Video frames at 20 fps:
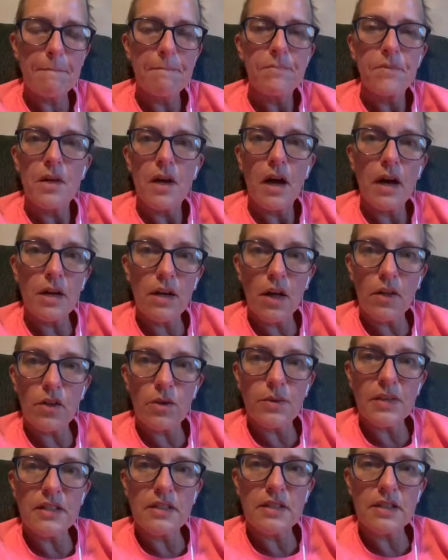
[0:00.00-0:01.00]
Another
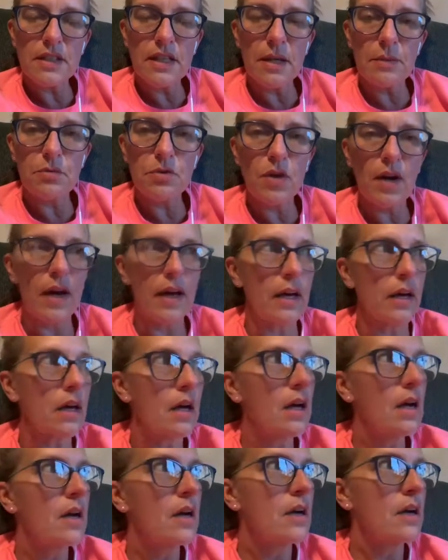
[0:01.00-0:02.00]
reason to keep trying.
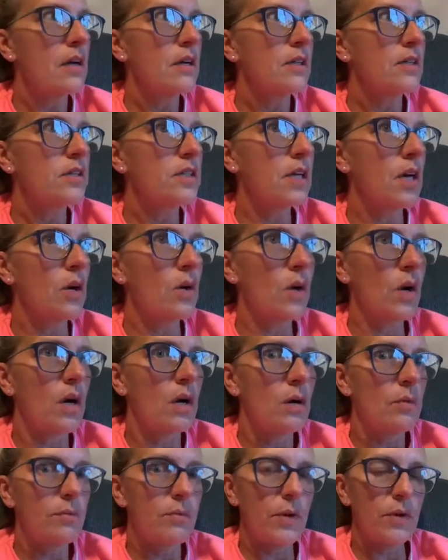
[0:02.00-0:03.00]
So
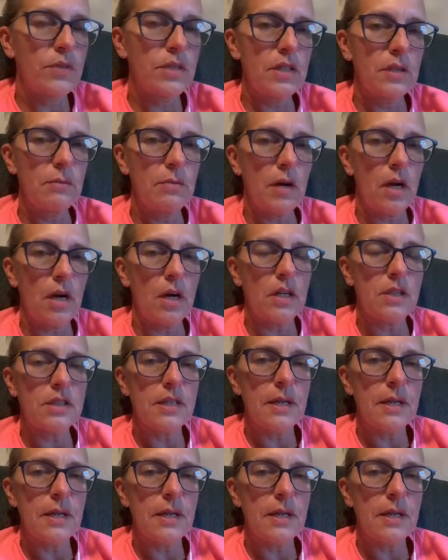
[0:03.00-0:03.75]
protein bars,